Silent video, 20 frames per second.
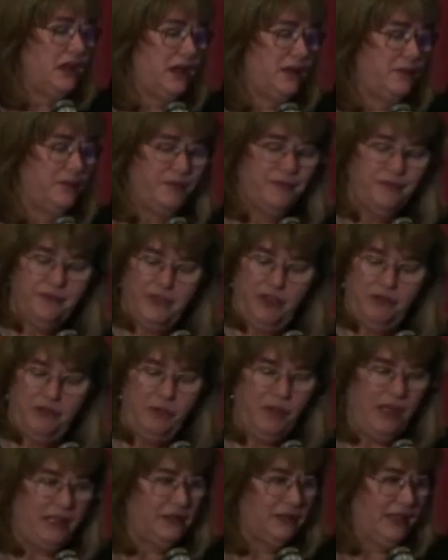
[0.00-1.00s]
um,
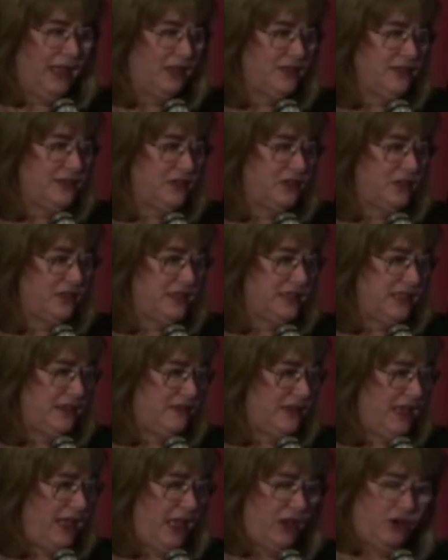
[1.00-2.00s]
Fremantle Council and see
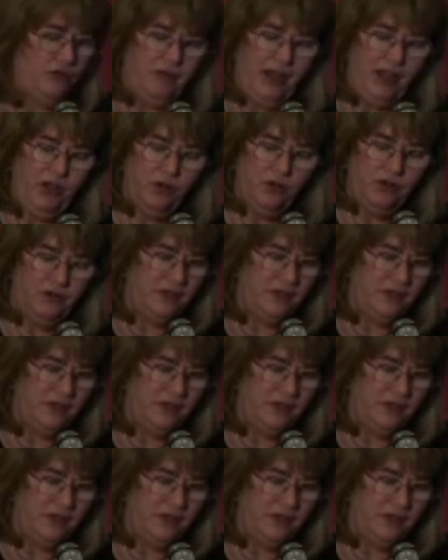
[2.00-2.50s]
if they had a record